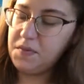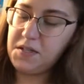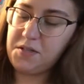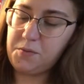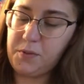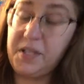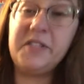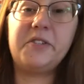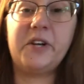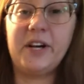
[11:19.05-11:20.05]
This one
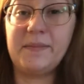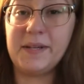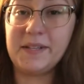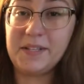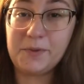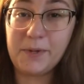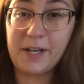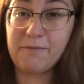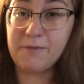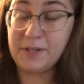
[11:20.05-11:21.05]
is Kirby. This one
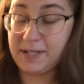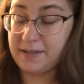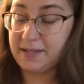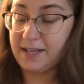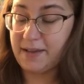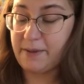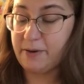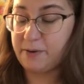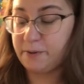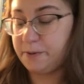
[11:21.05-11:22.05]
I really think came
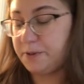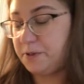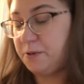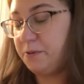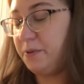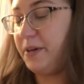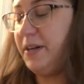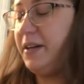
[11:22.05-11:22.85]
out cool too.